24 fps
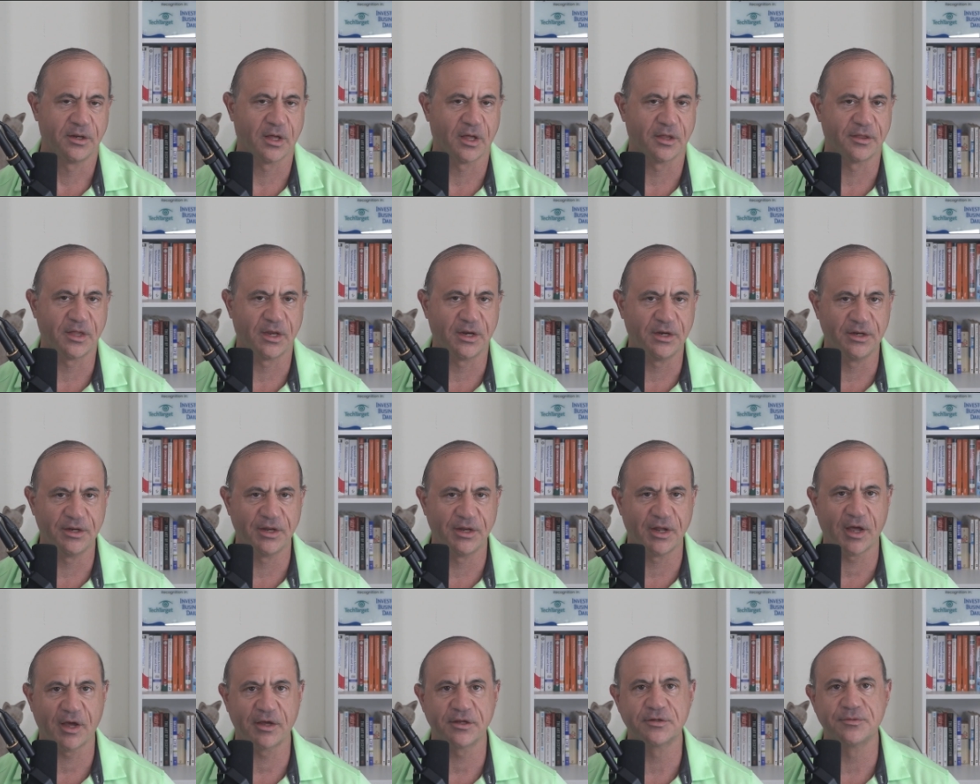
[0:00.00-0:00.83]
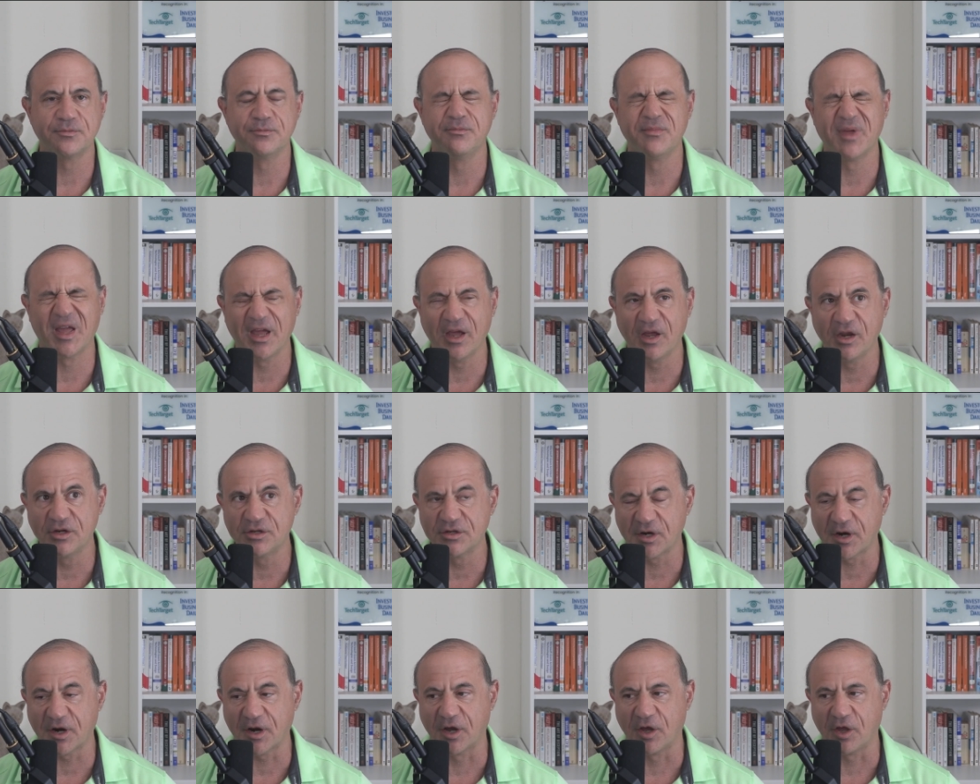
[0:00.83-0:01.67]
Now, the next
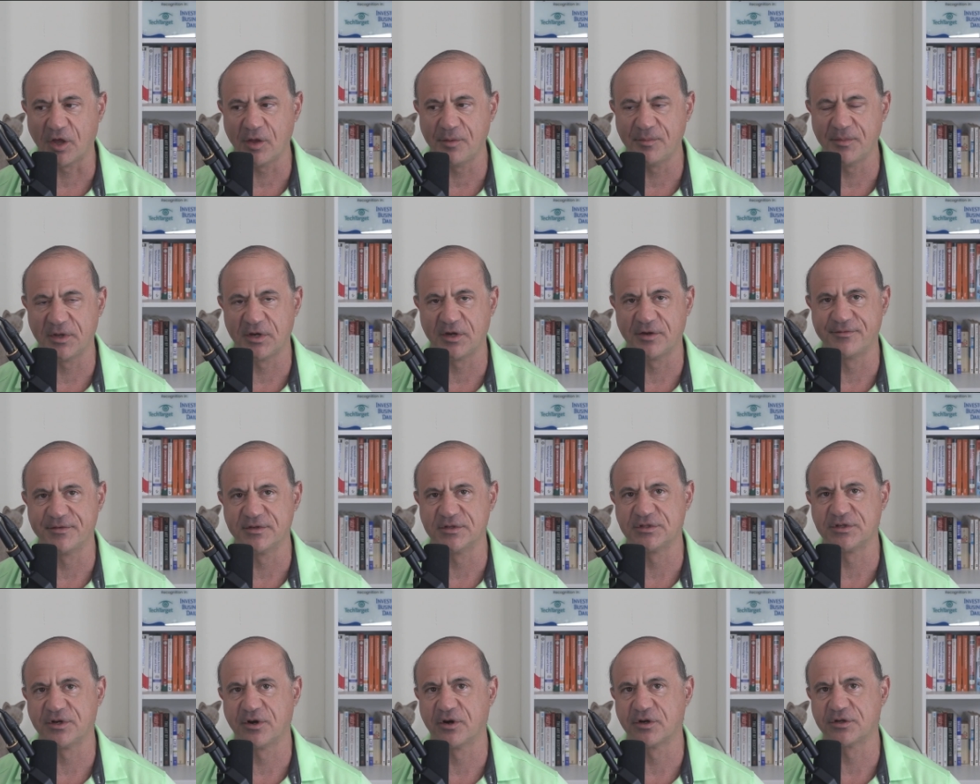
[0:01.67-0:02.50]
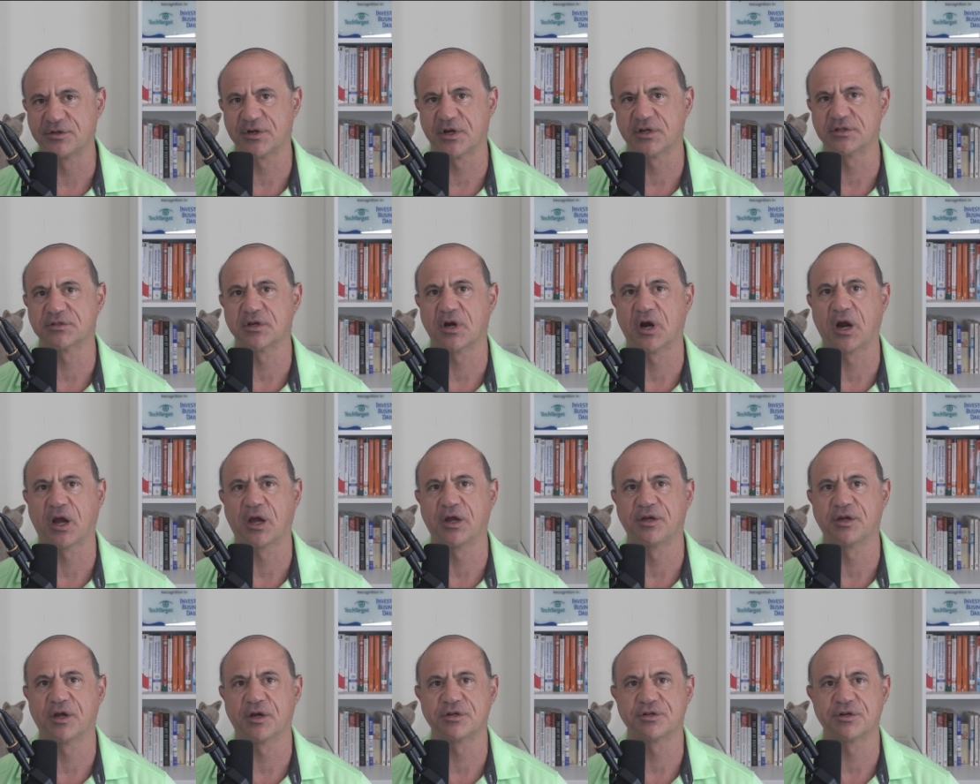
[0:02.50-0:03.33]
major element of a Zero Trust
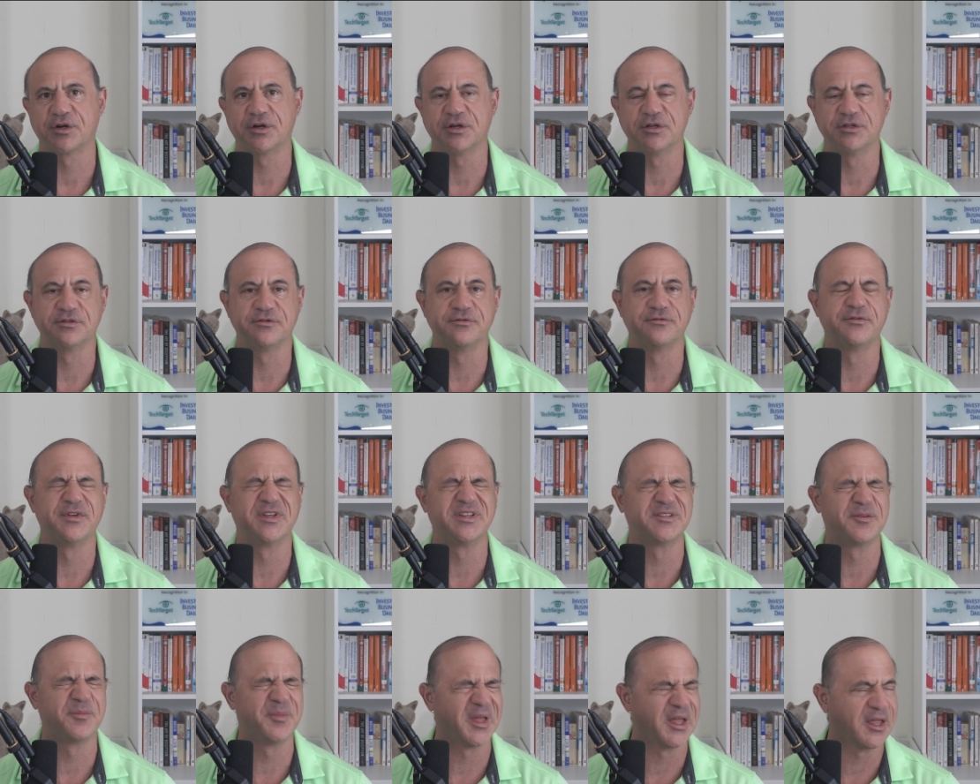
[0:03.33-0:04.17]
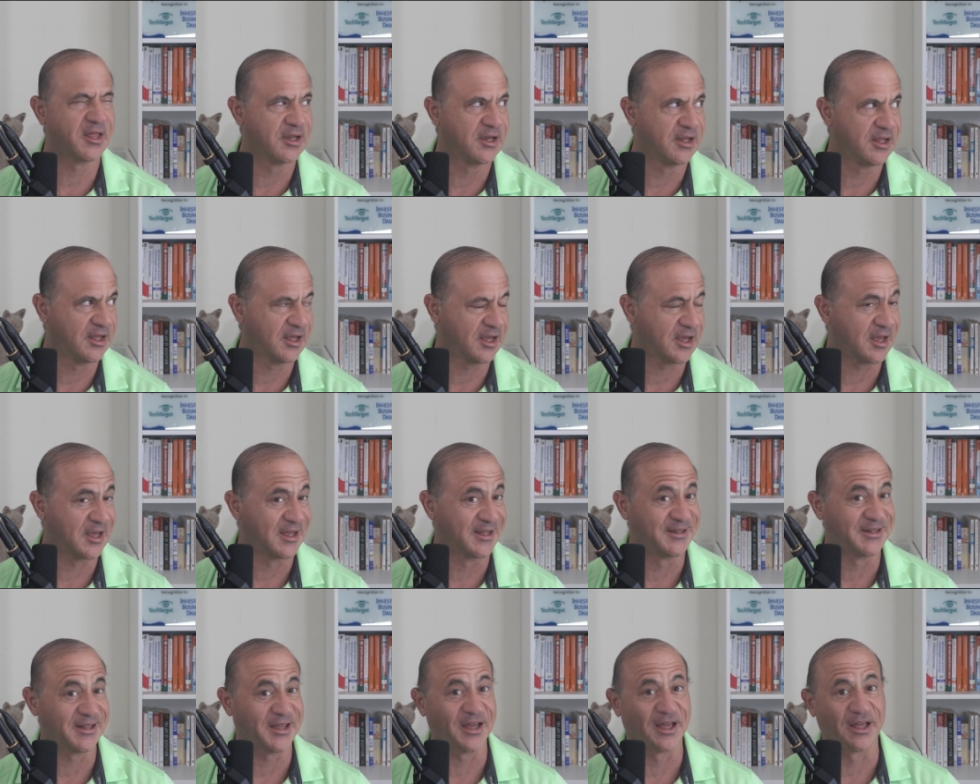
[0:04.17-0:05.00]
architecture is visibility
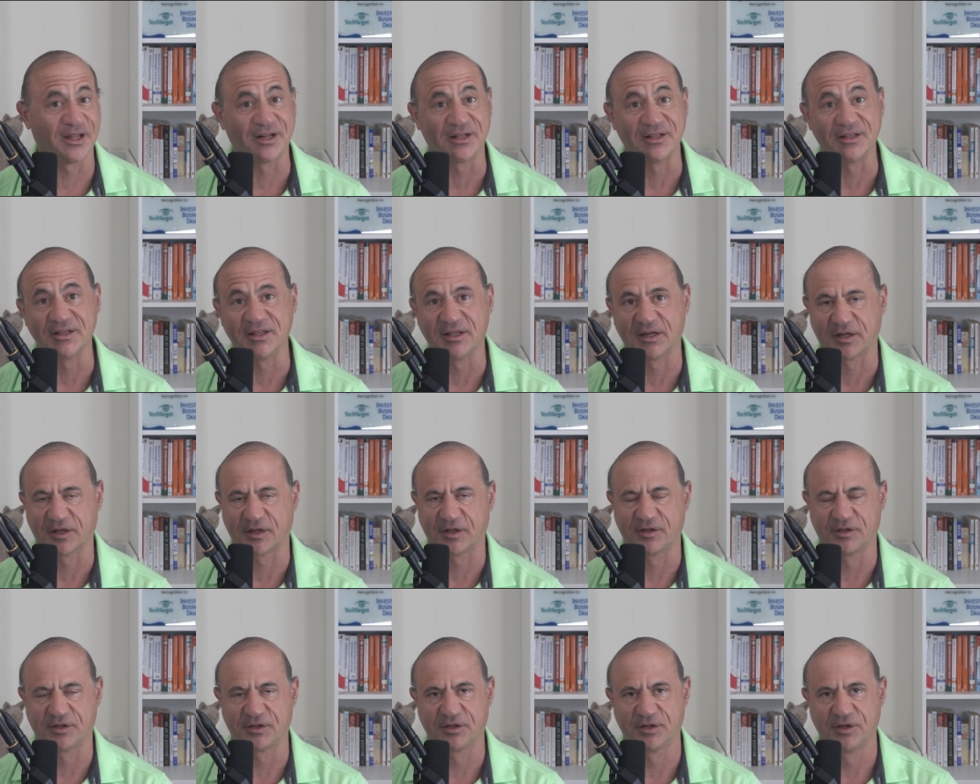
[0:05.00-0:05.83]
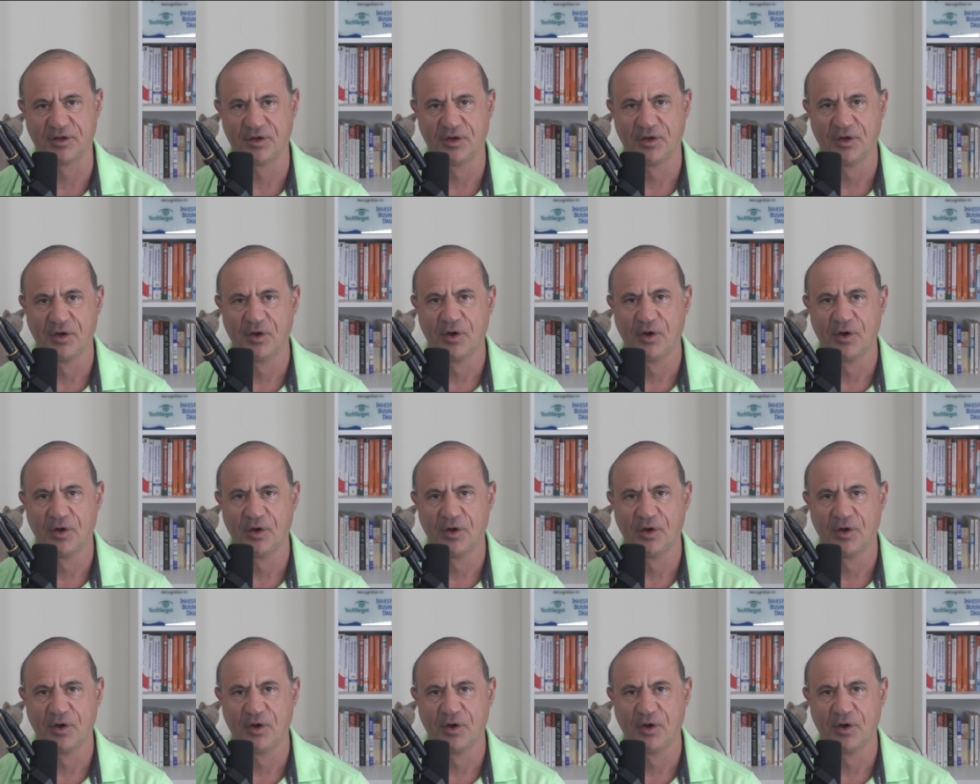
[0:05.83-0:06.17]
and analytics.